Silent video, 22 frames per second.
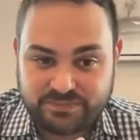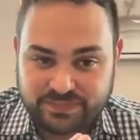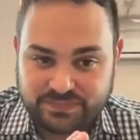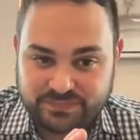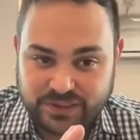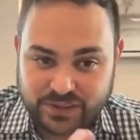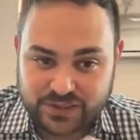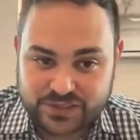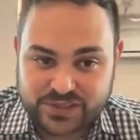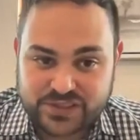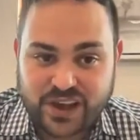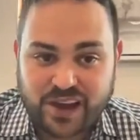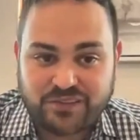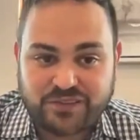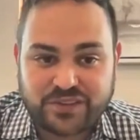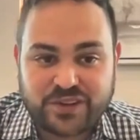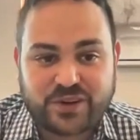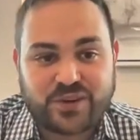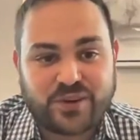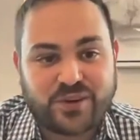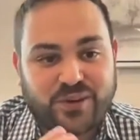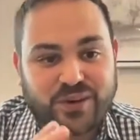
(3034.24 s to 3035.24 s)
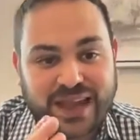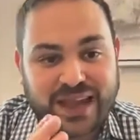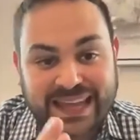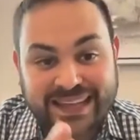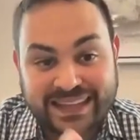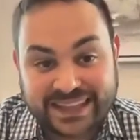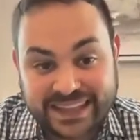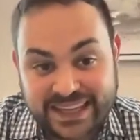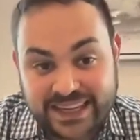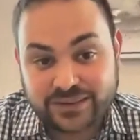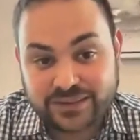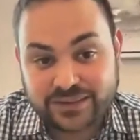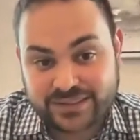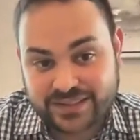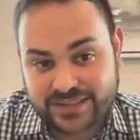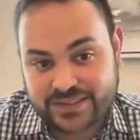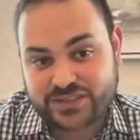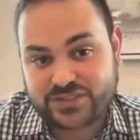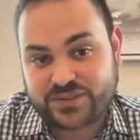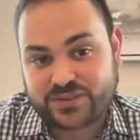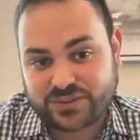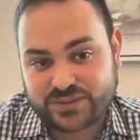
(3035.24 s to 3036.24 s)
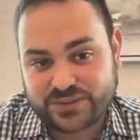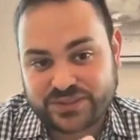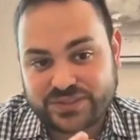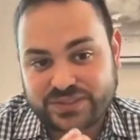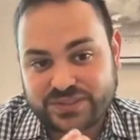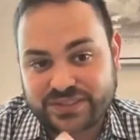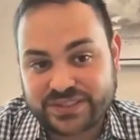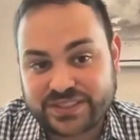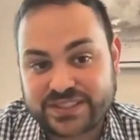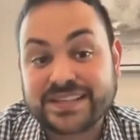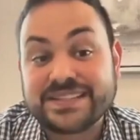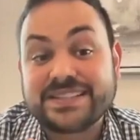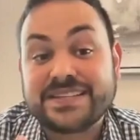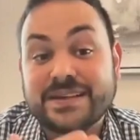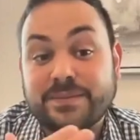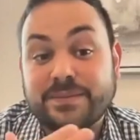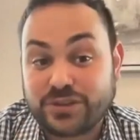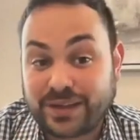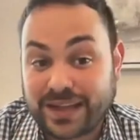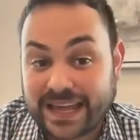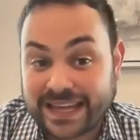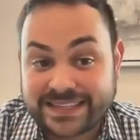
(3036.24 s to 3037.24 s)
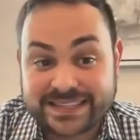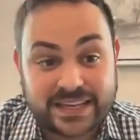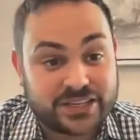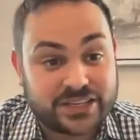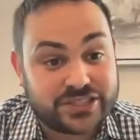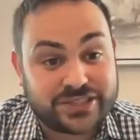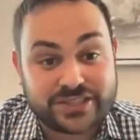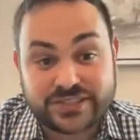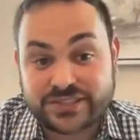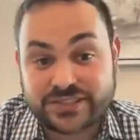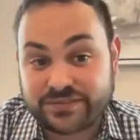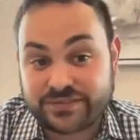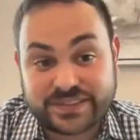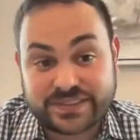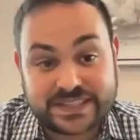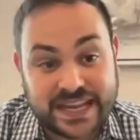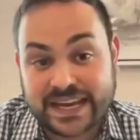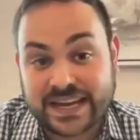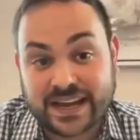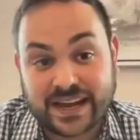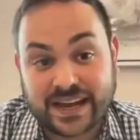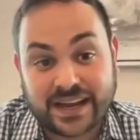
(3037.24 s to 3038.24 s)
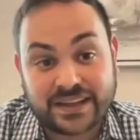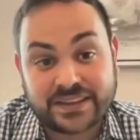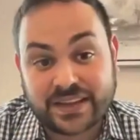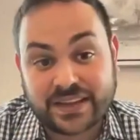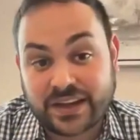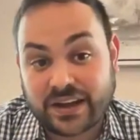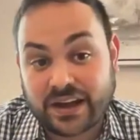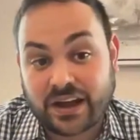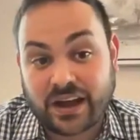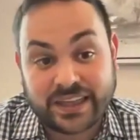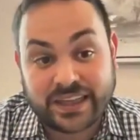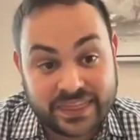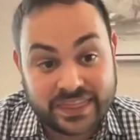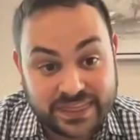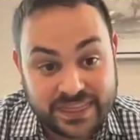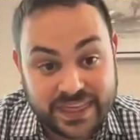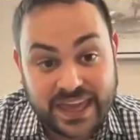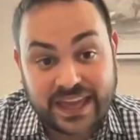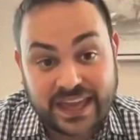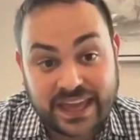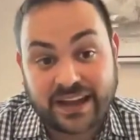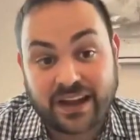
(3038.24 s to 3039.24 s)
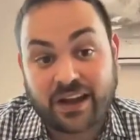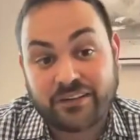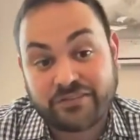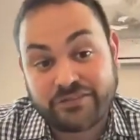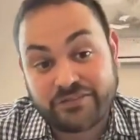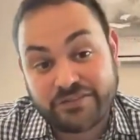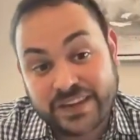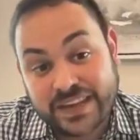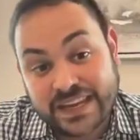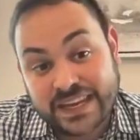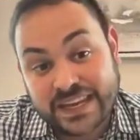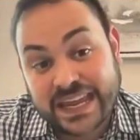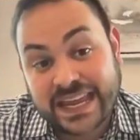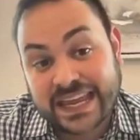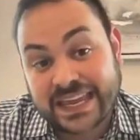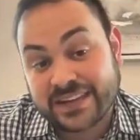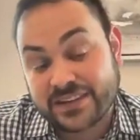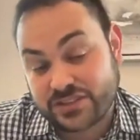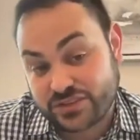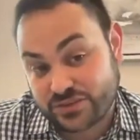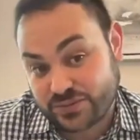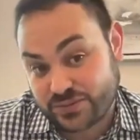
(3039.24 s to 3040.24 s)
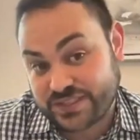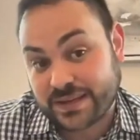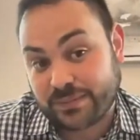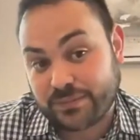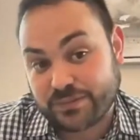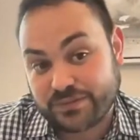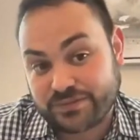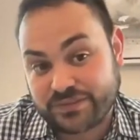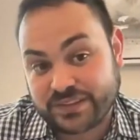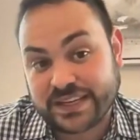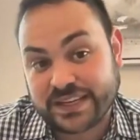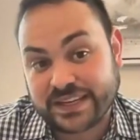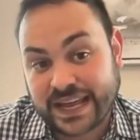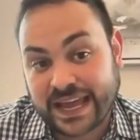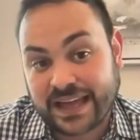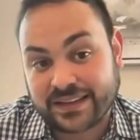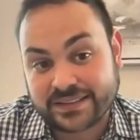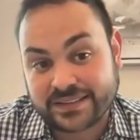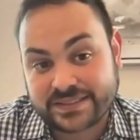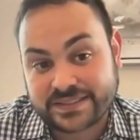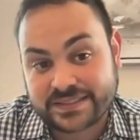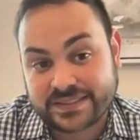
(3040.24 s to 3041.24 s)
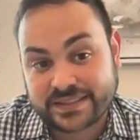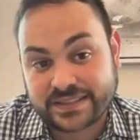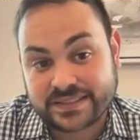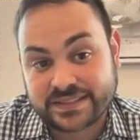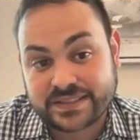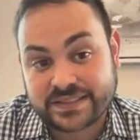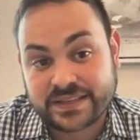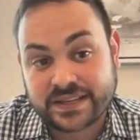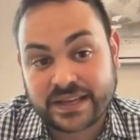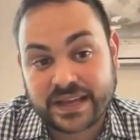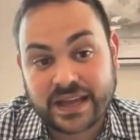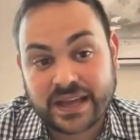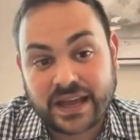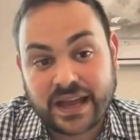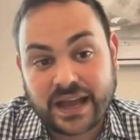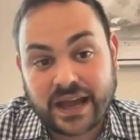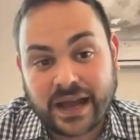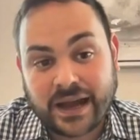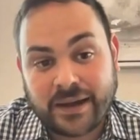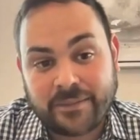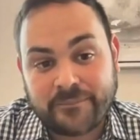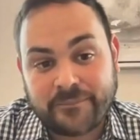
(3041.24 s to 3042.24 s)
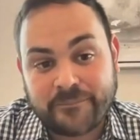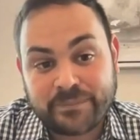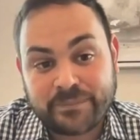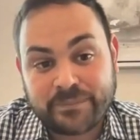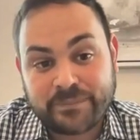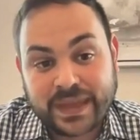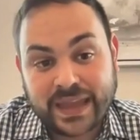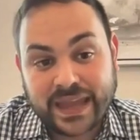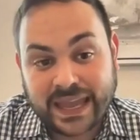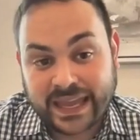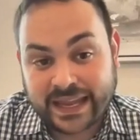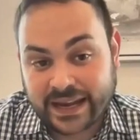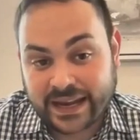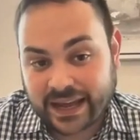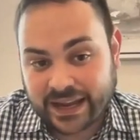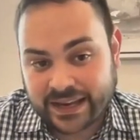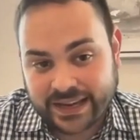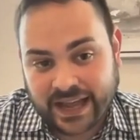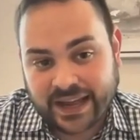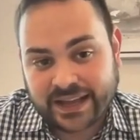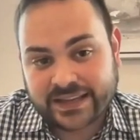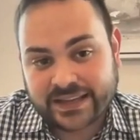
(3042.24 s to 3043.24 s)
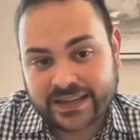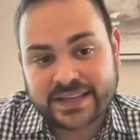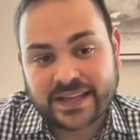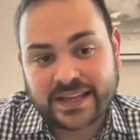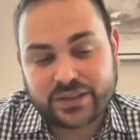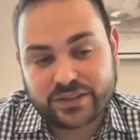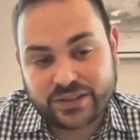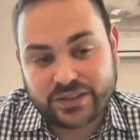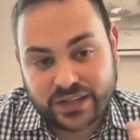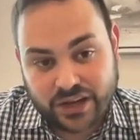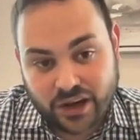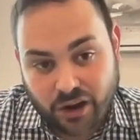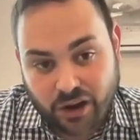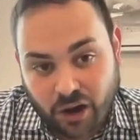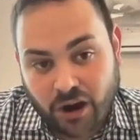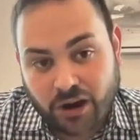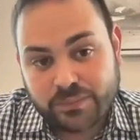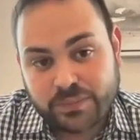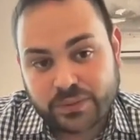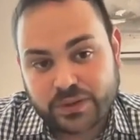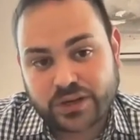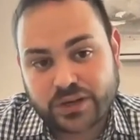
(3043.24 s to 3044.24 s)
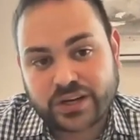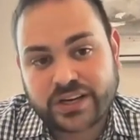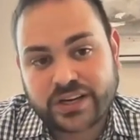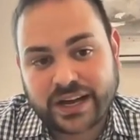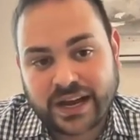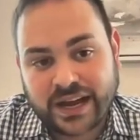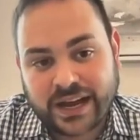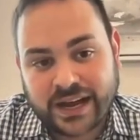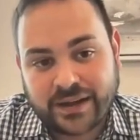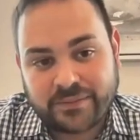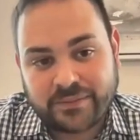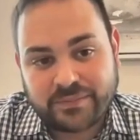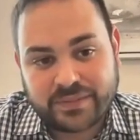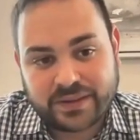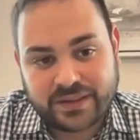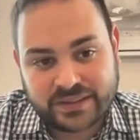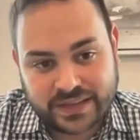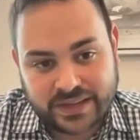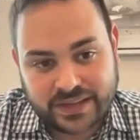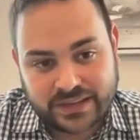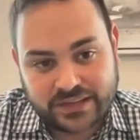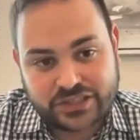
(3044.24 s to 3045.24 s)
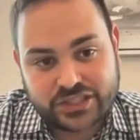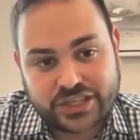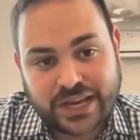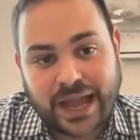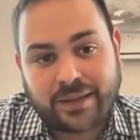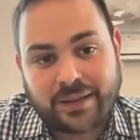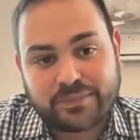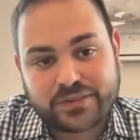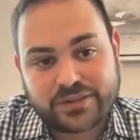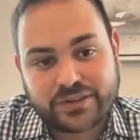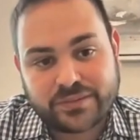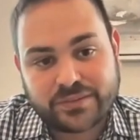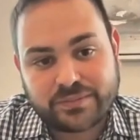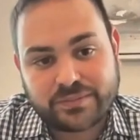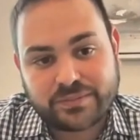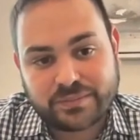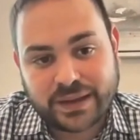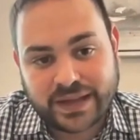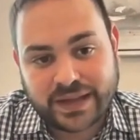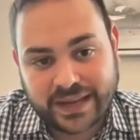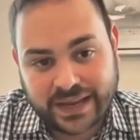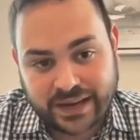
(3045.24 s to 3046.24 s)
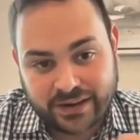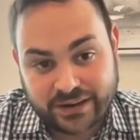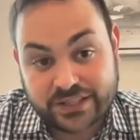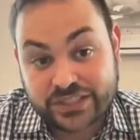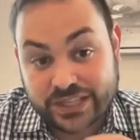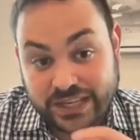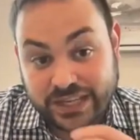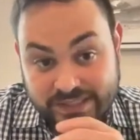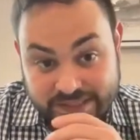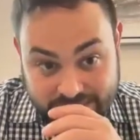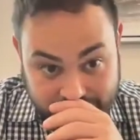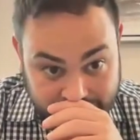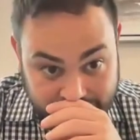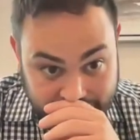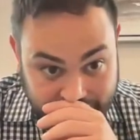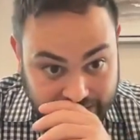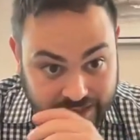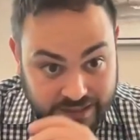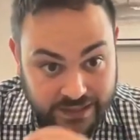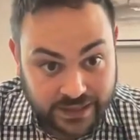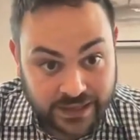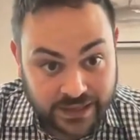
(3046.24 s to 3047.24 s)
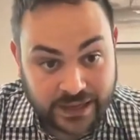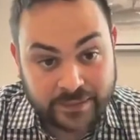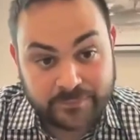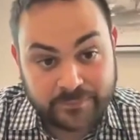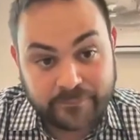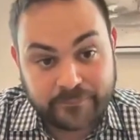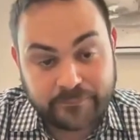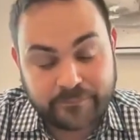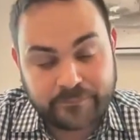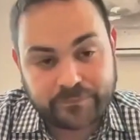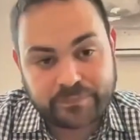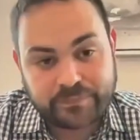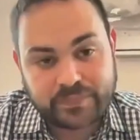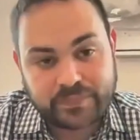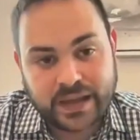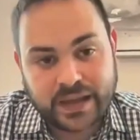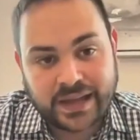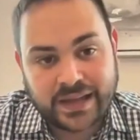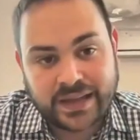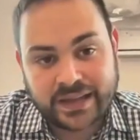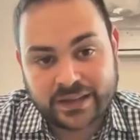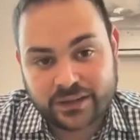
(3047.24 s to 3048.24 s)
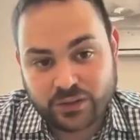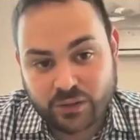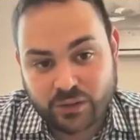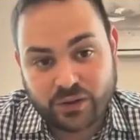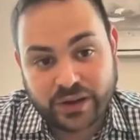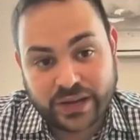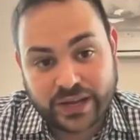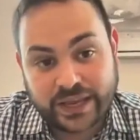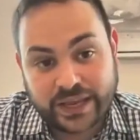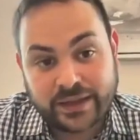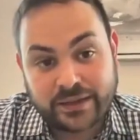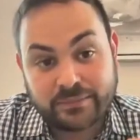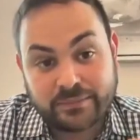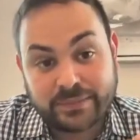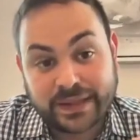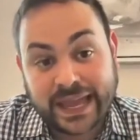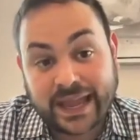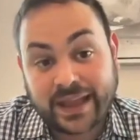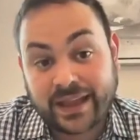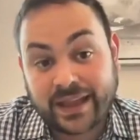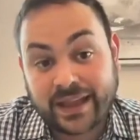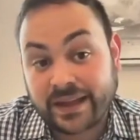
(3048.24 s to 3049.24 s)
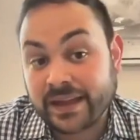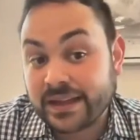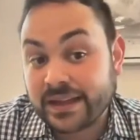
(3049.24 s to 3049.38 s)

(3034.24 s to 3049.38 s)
philosophical and legal discourses, conceptualizations of data that I think are feeding into some of the analysis. And I can tell you that in our book, the chapter by Eric Jensen and Lori Lang